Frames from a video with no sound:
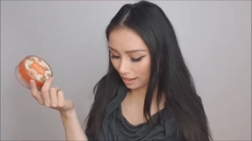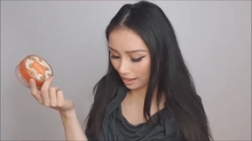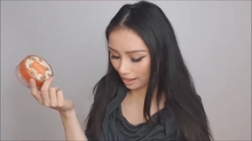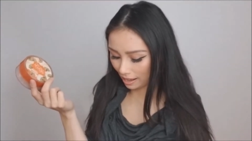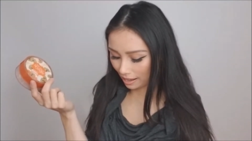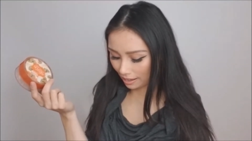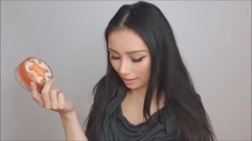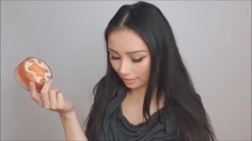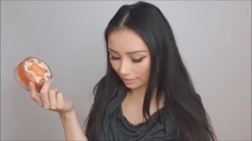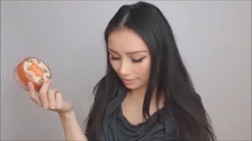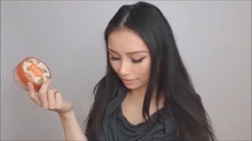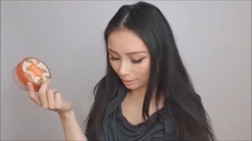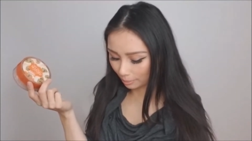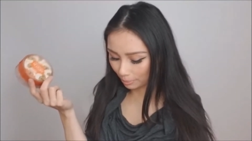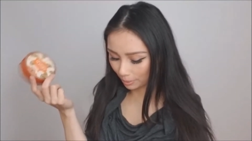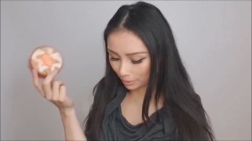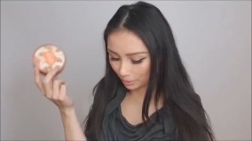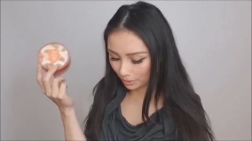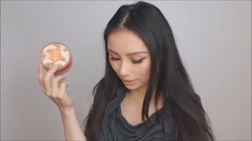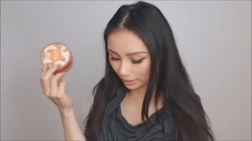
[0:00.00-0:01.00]
I ended up
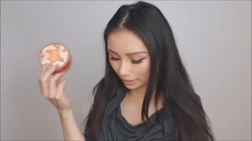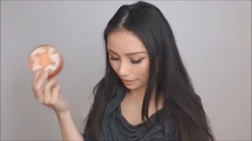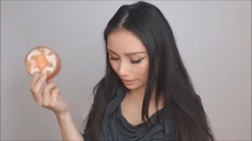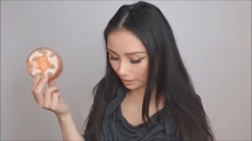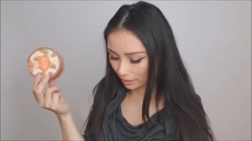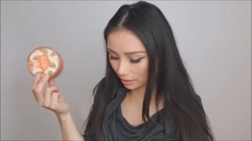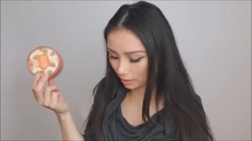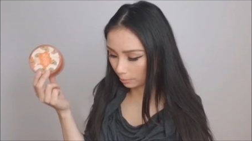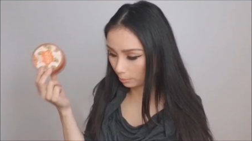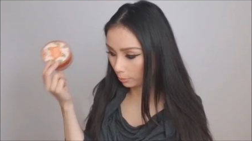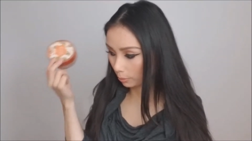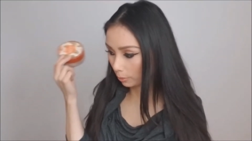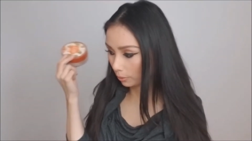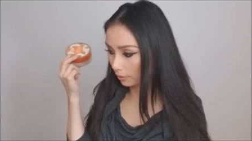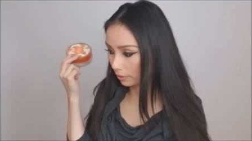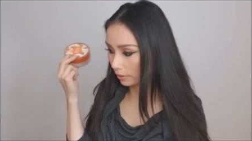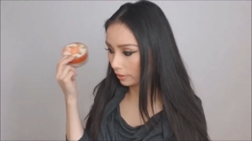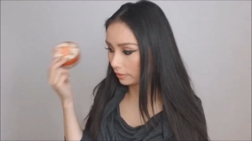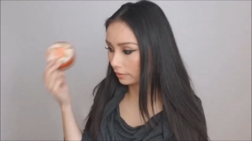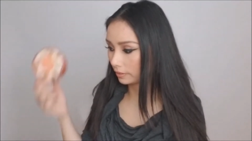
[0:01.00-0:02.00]
using this more
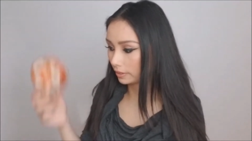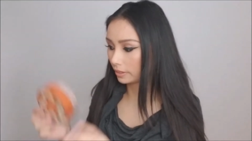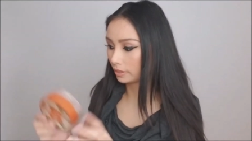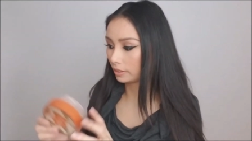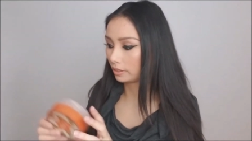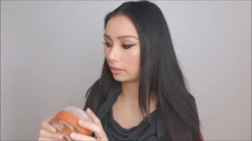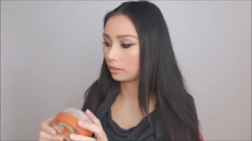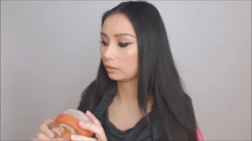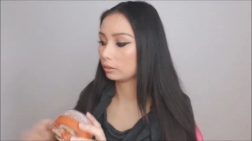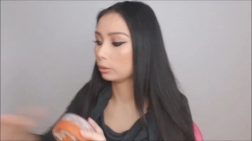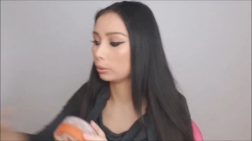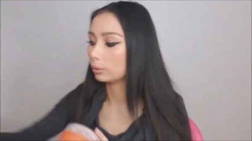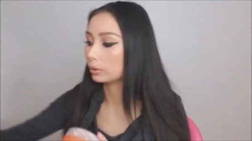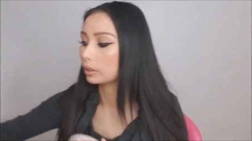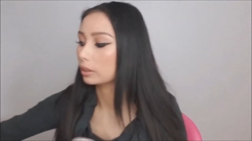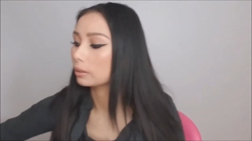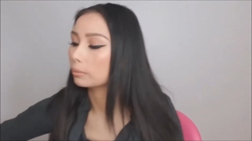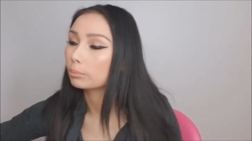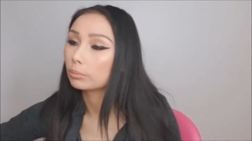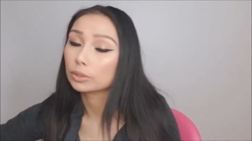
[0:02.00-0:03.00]
than the
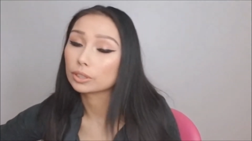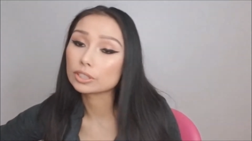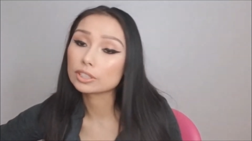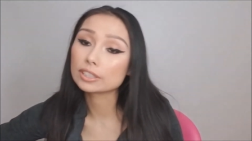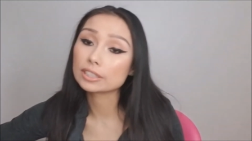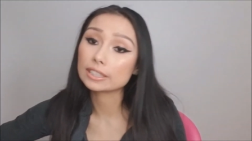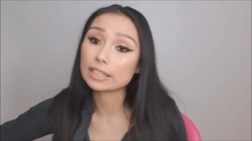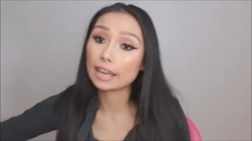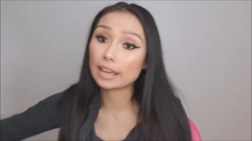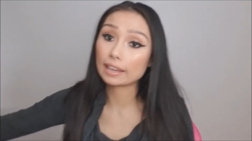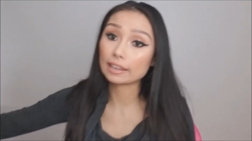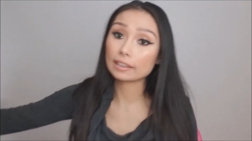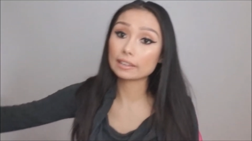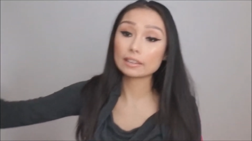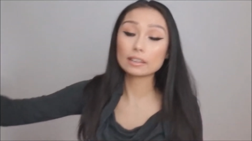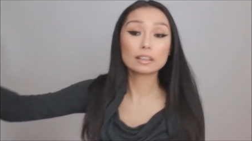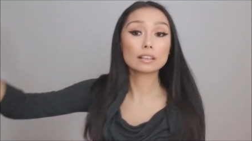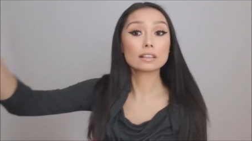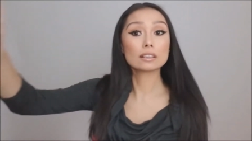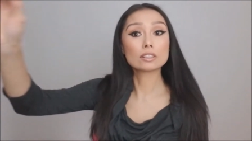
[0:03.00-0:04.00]

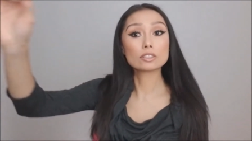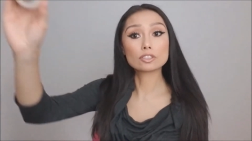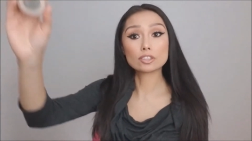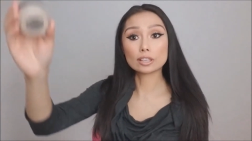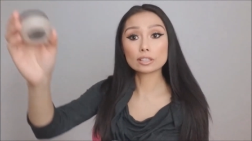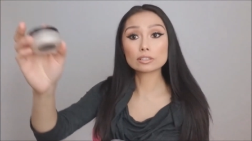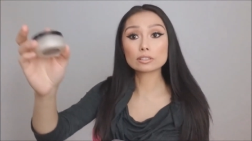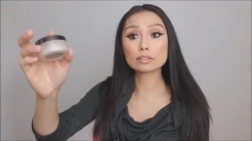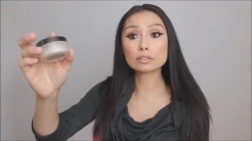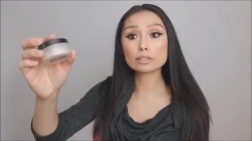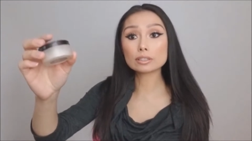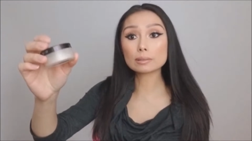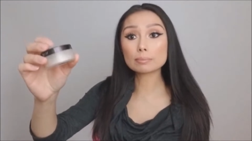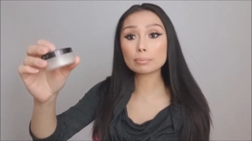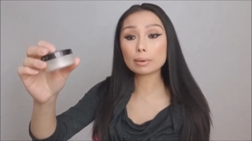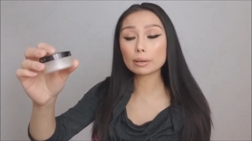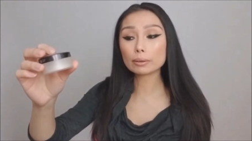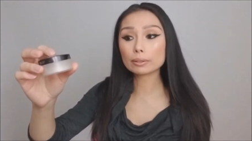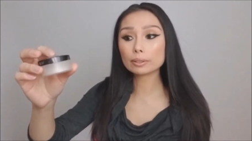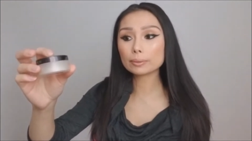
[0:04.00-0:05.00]
Mercier translucent
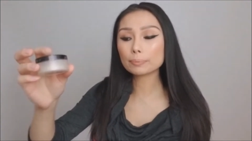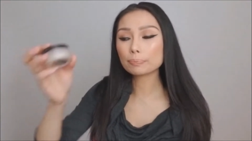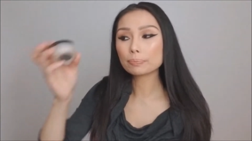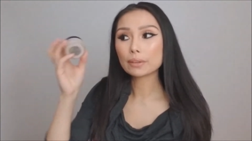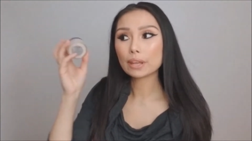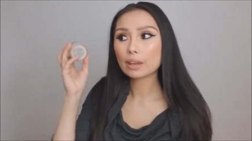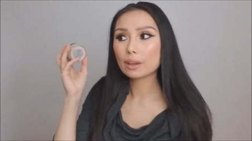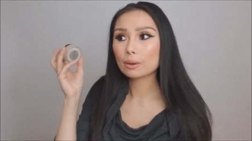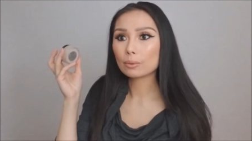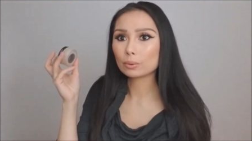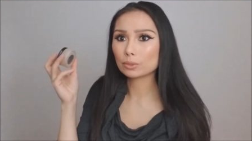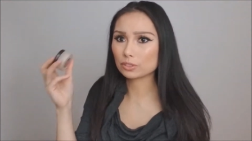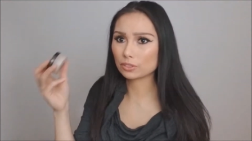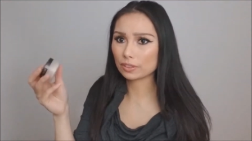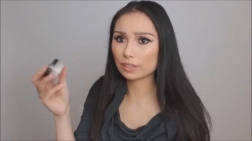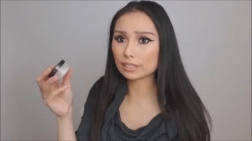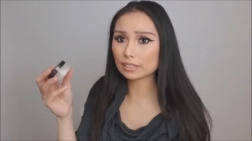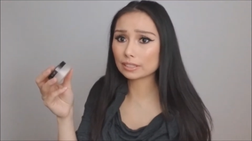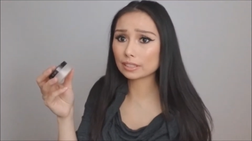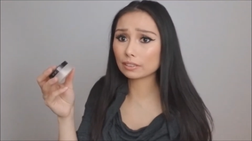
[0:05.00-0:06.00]
powder, which
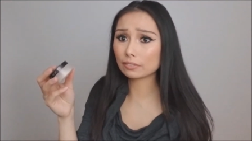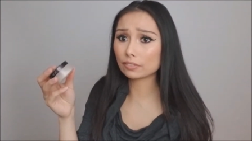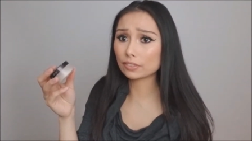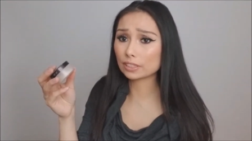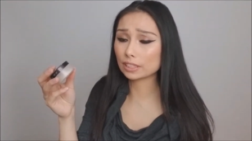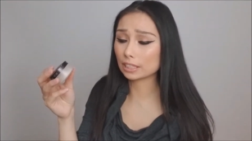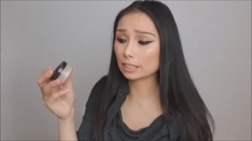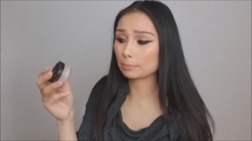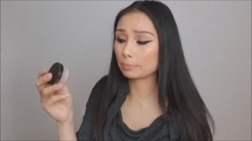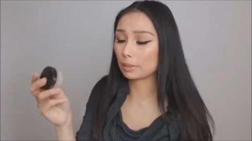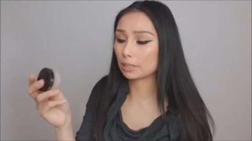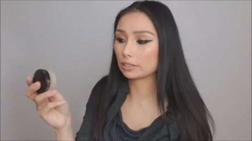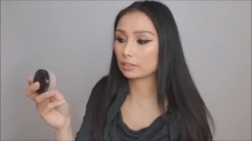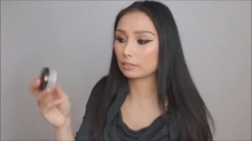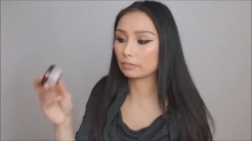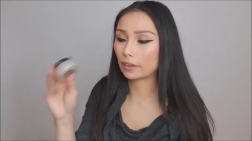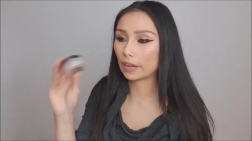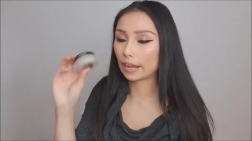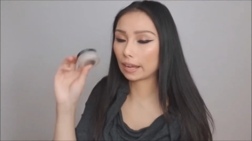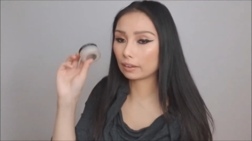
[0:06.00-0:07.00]
this stuff is expensive.
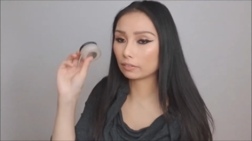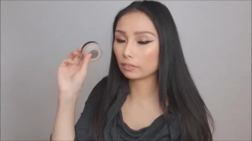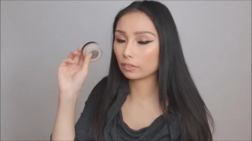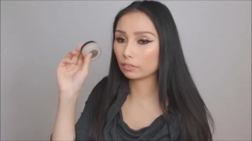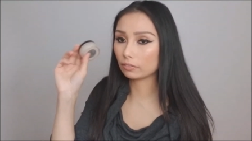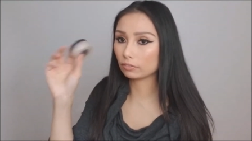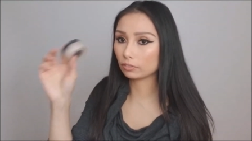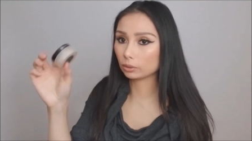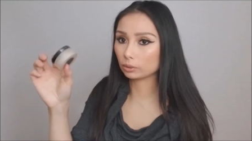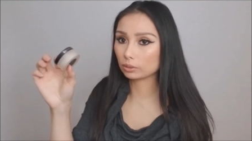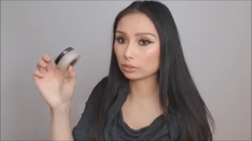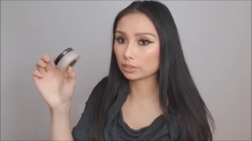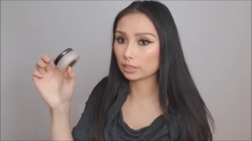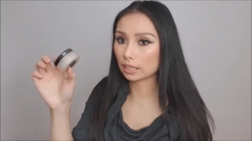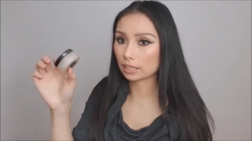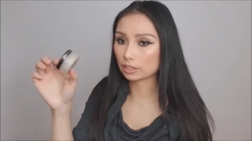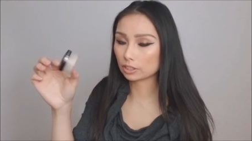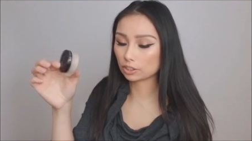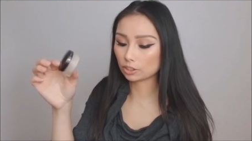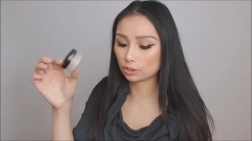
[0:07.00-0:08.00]
I have the full
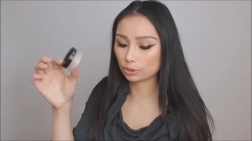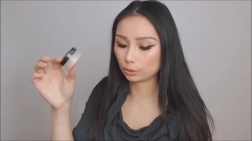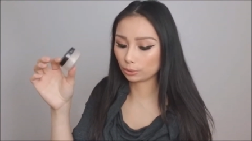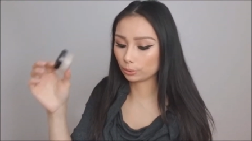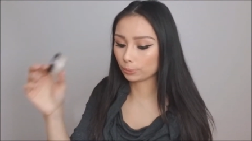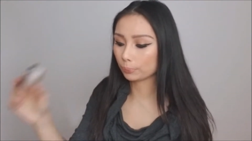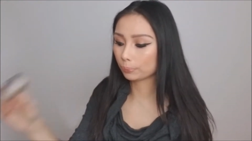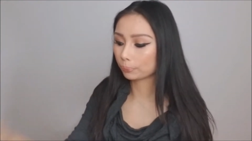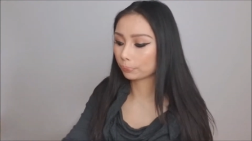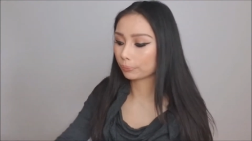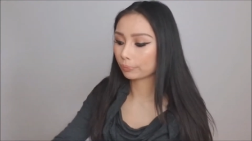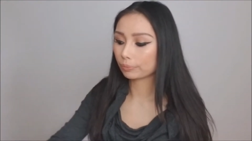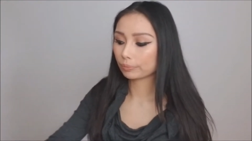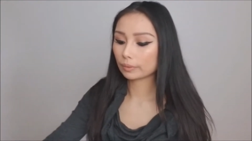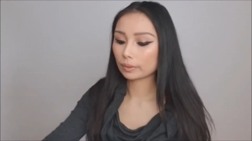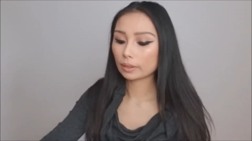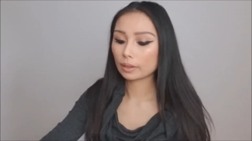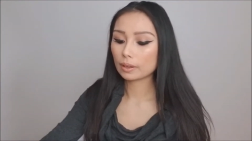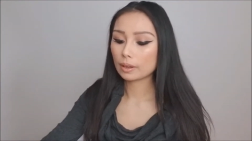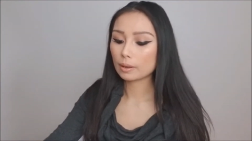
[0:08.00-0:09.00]
size too,
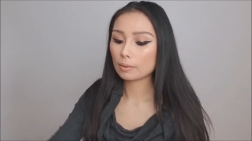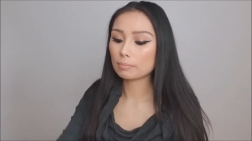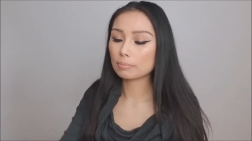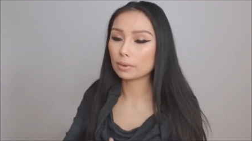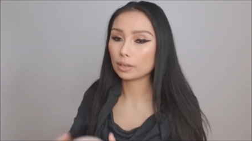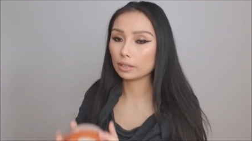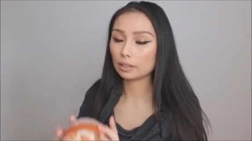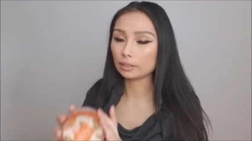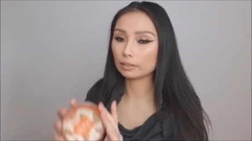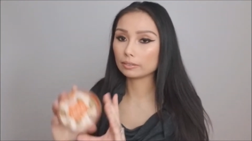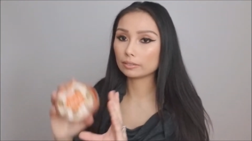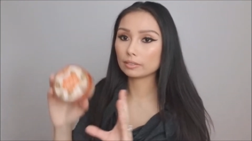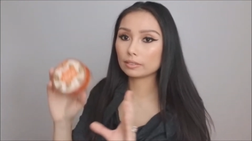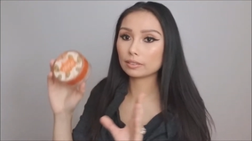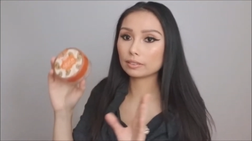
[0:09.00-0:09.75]
but